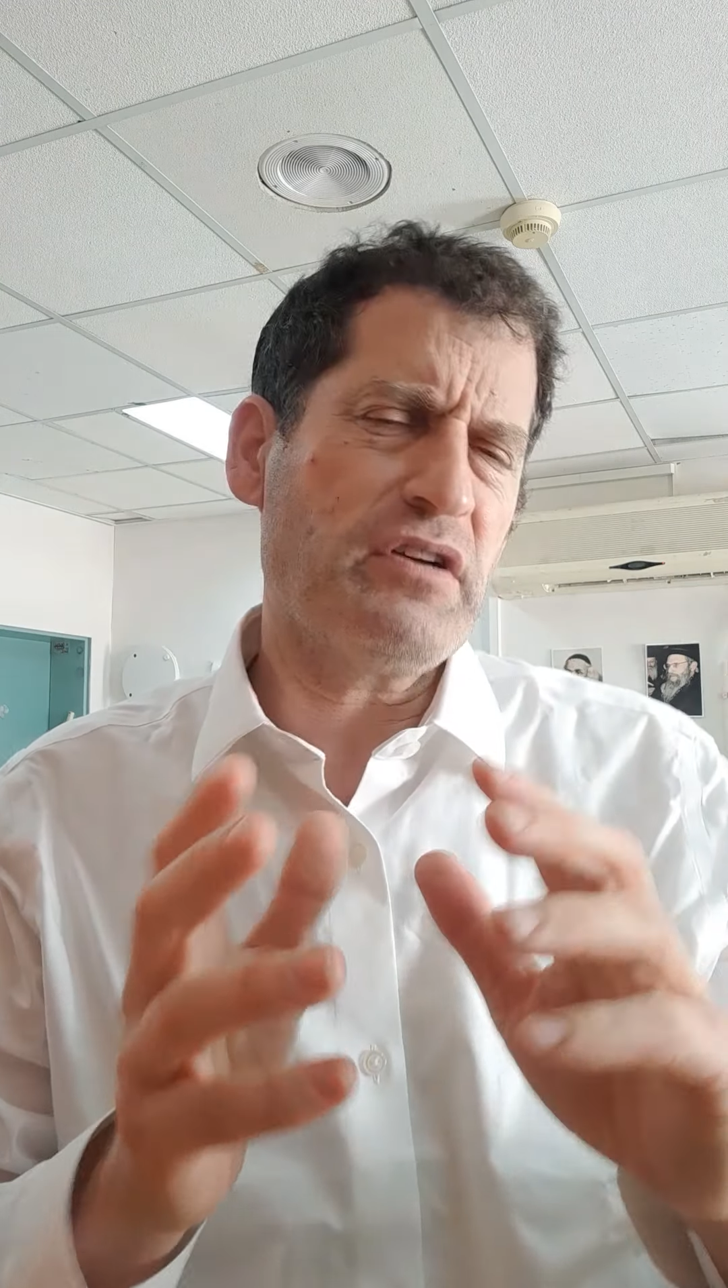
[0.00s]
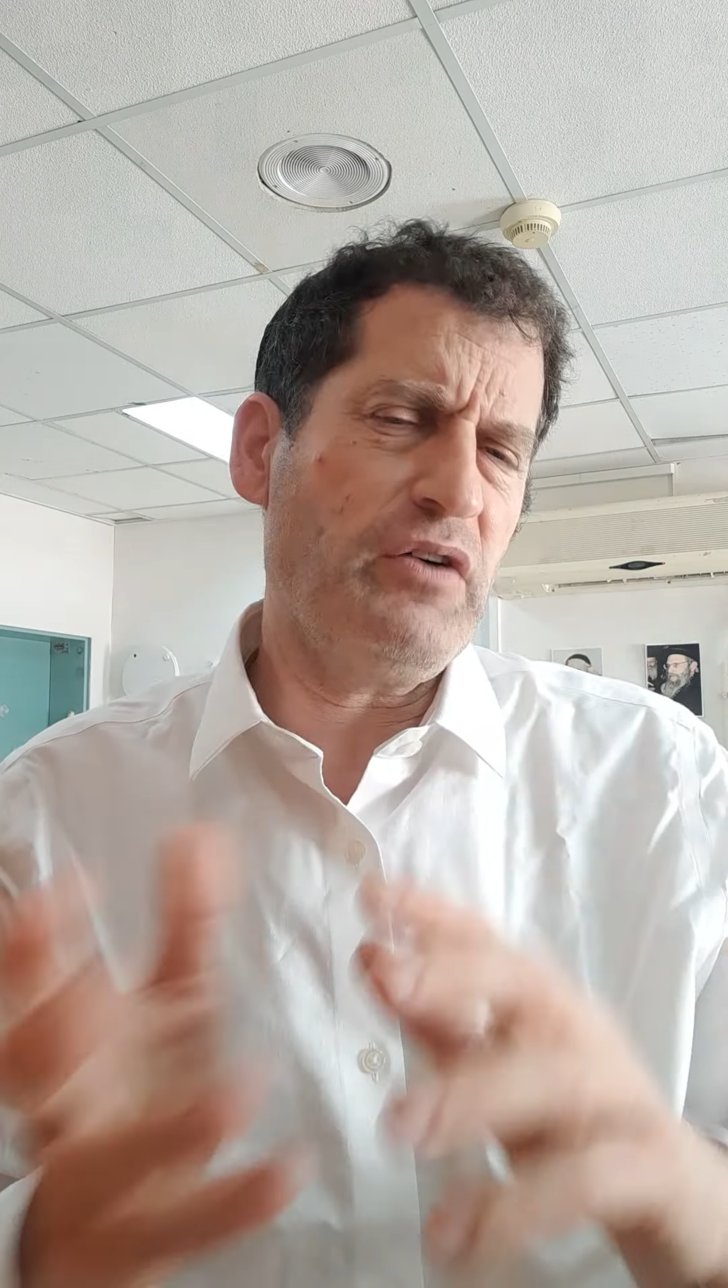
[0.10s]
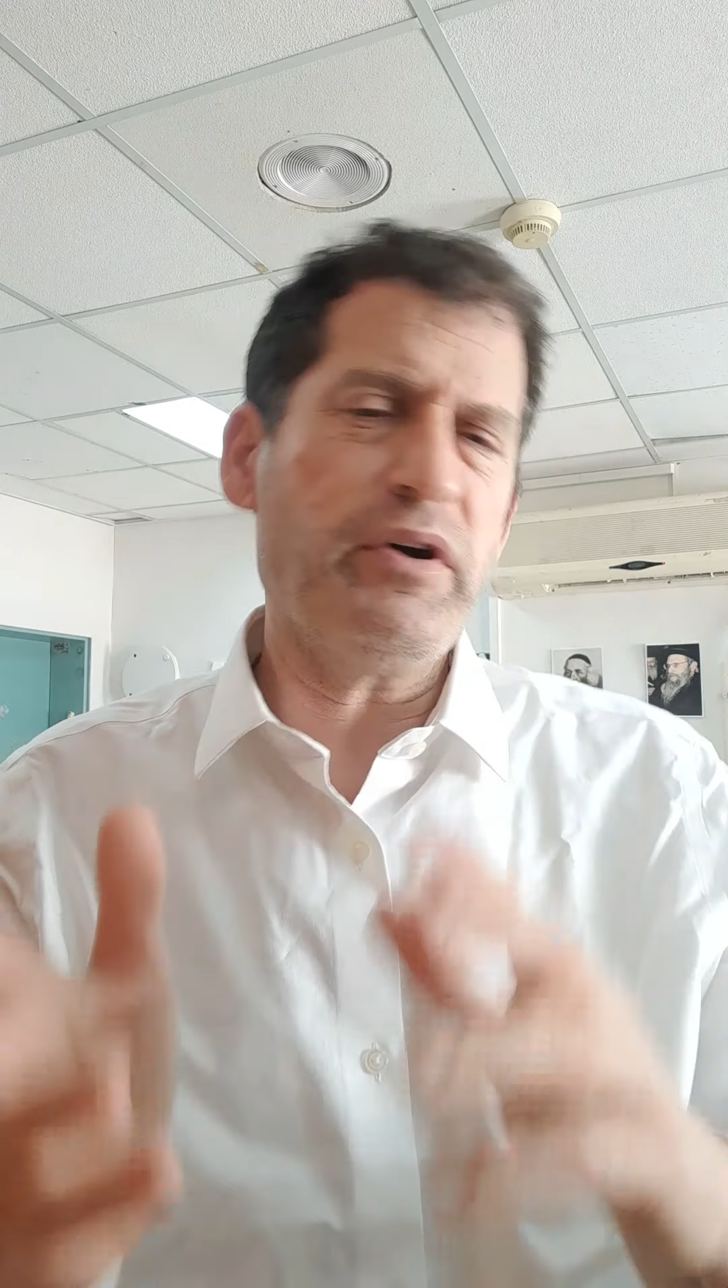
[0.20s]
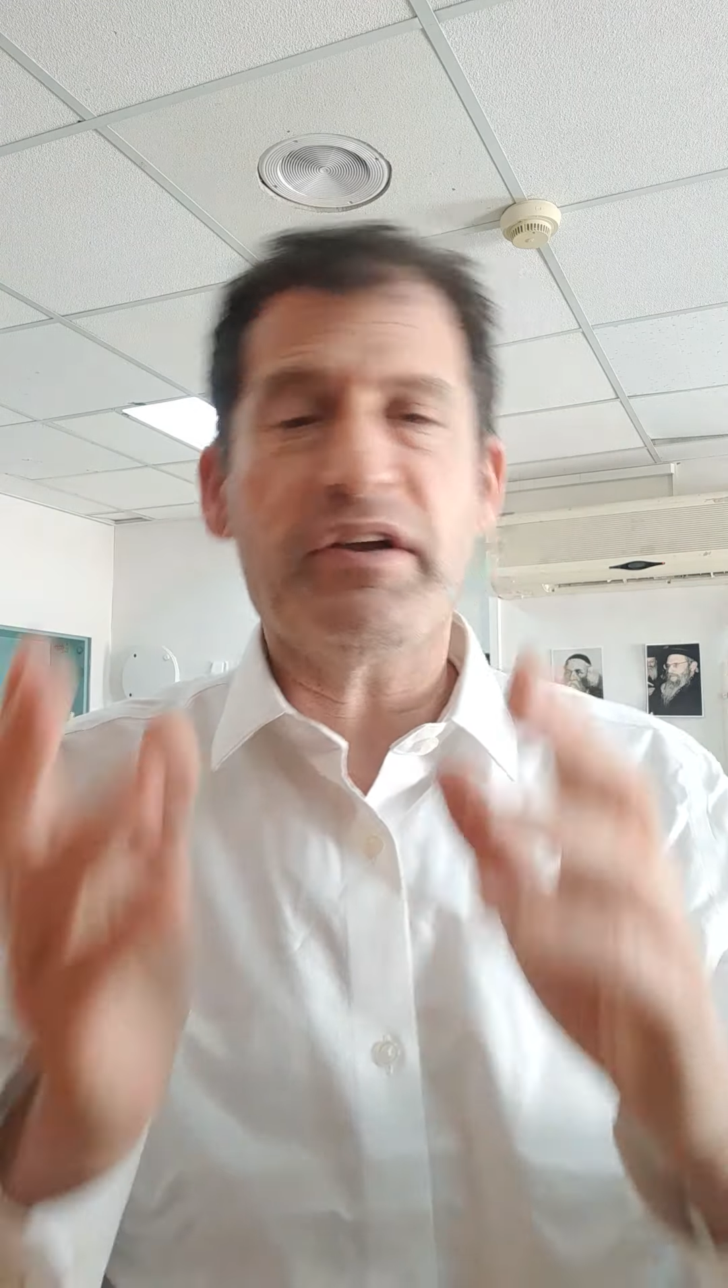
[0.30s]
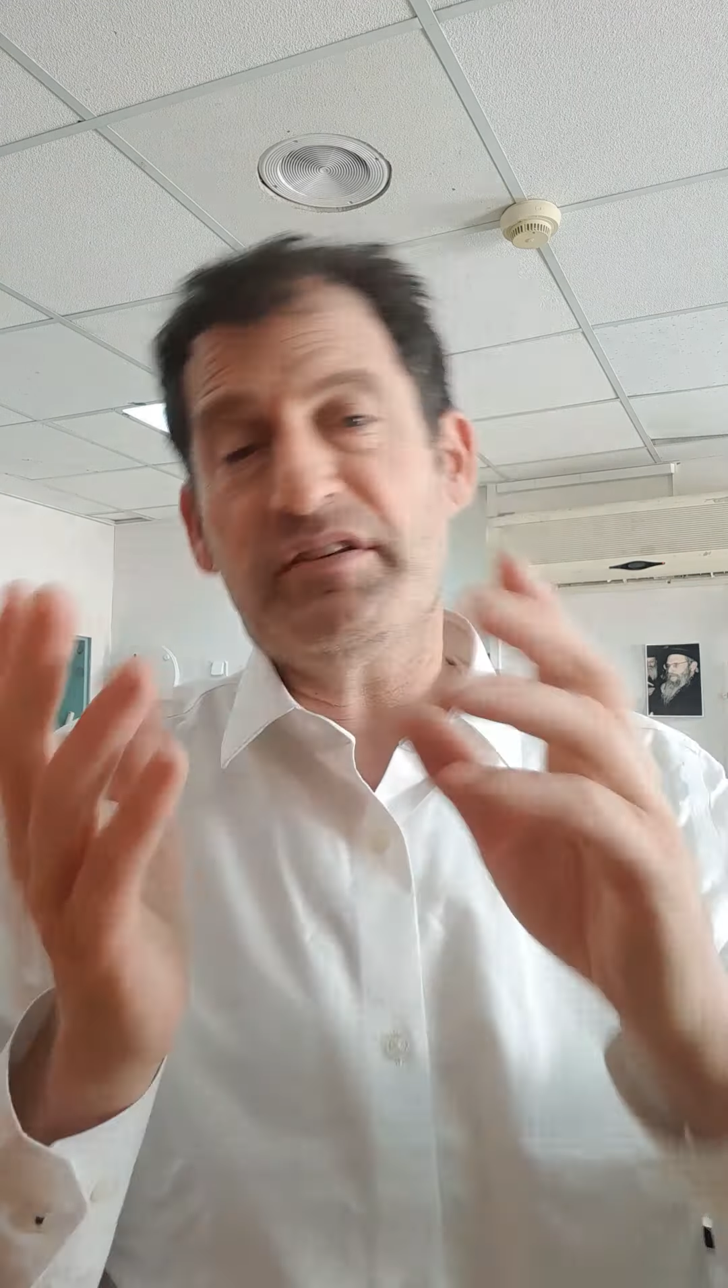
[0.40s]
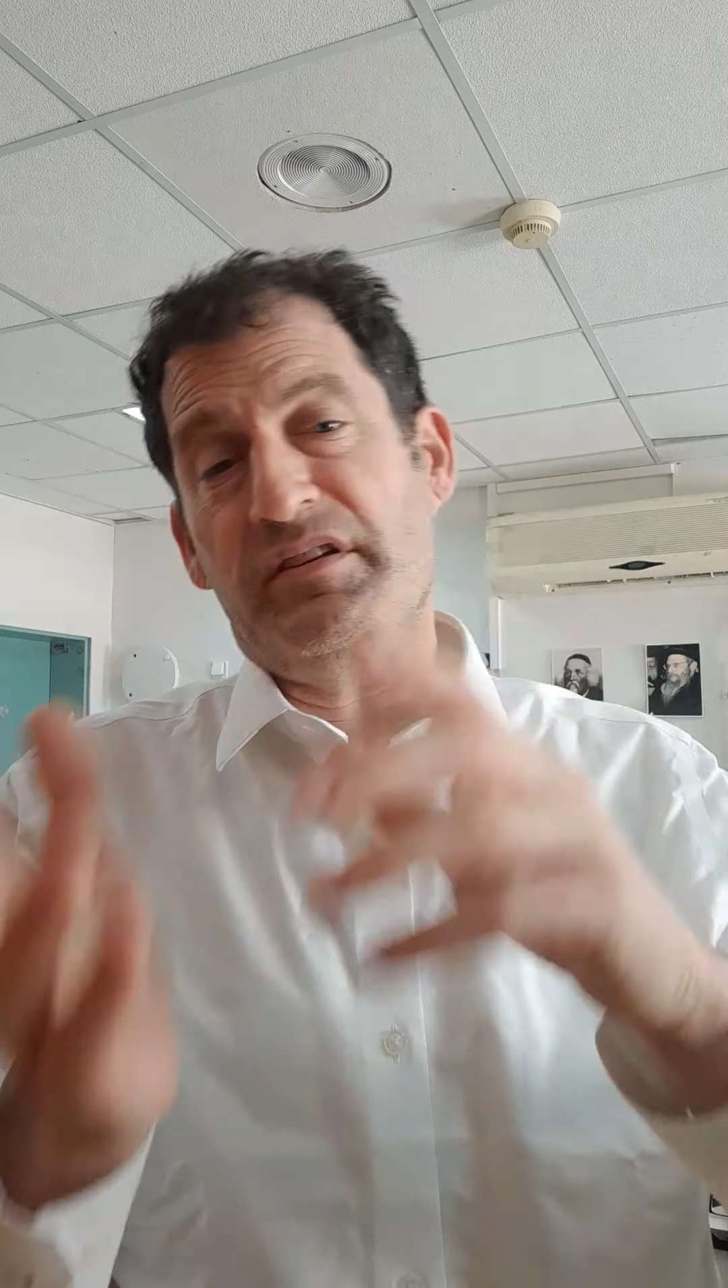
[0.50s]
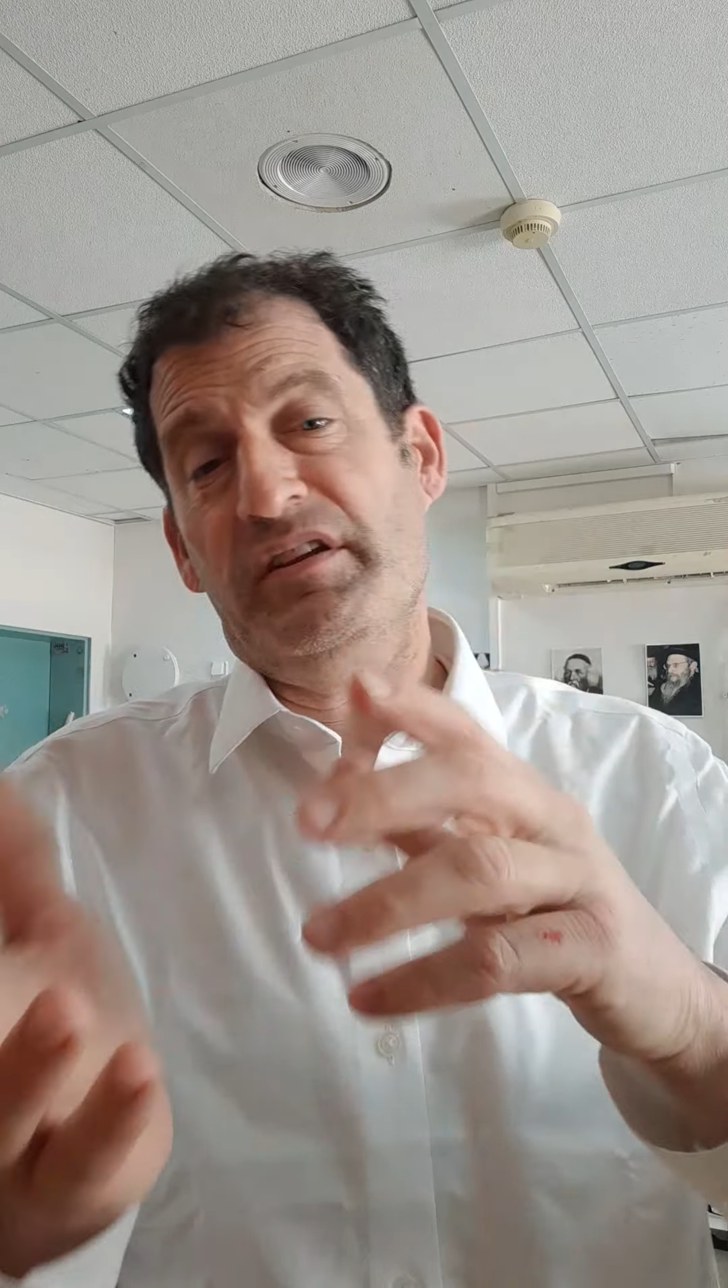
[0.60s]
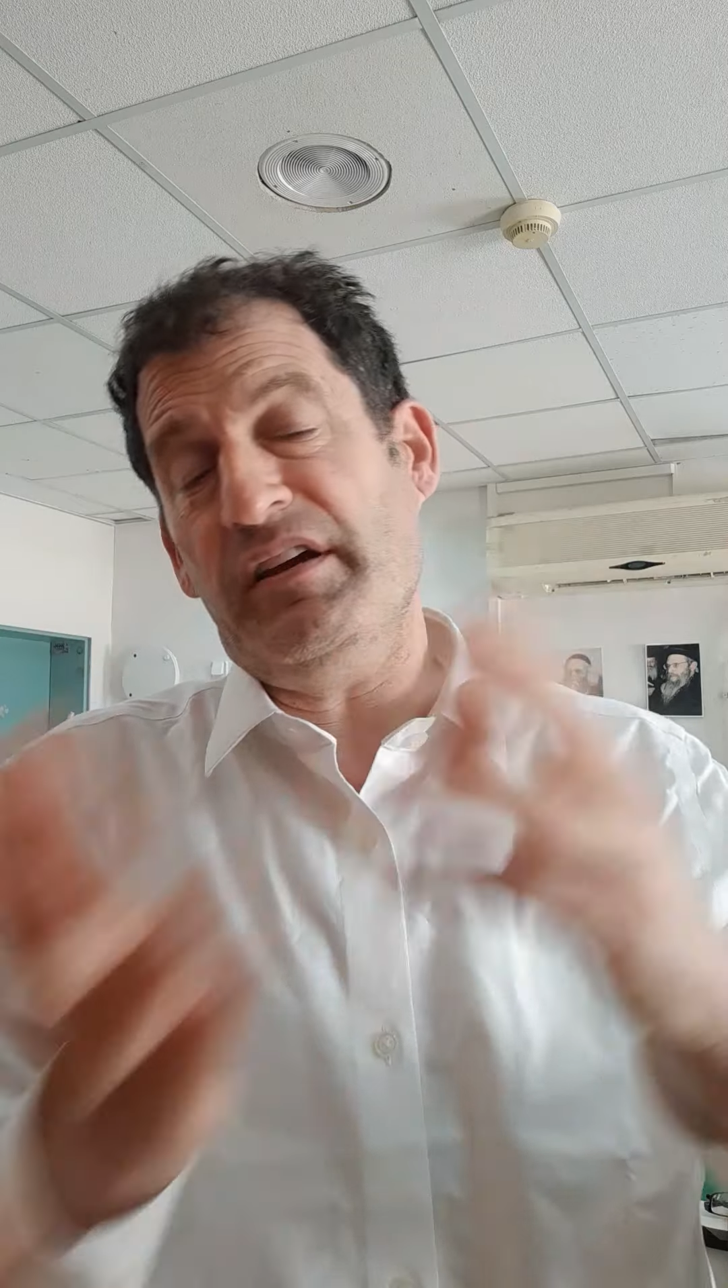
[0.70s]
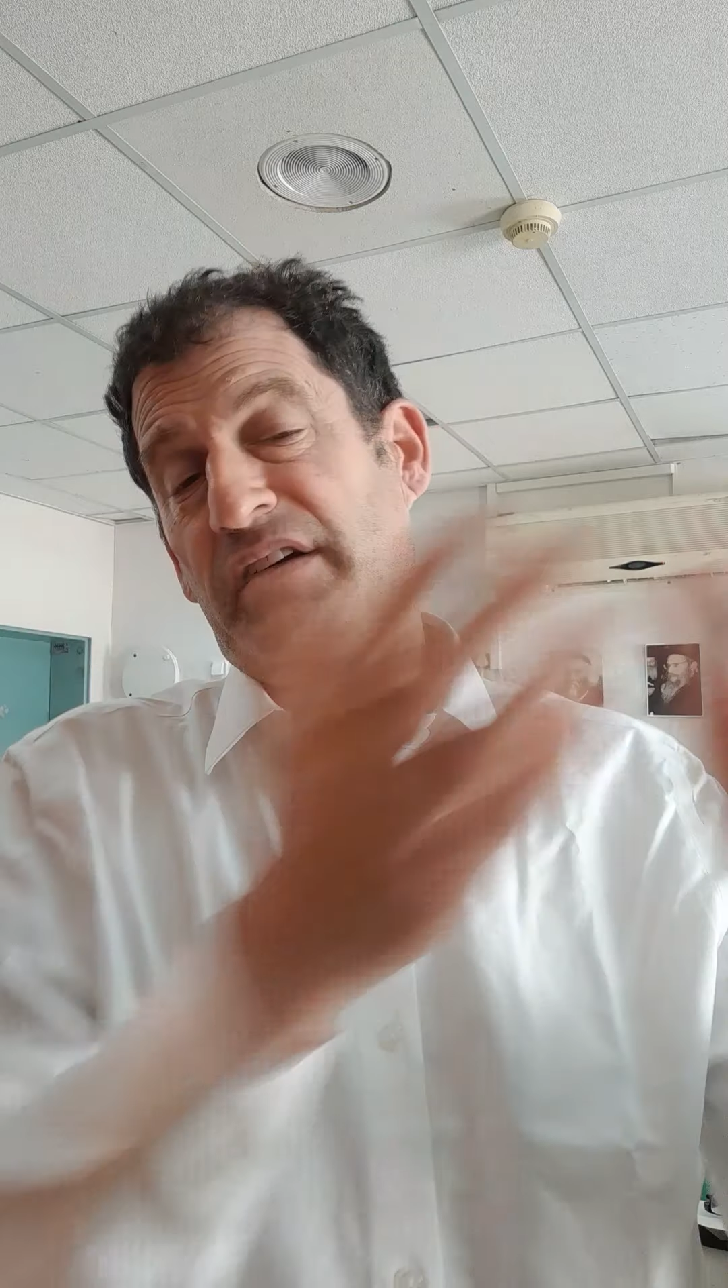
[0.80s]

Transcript: I could sit here,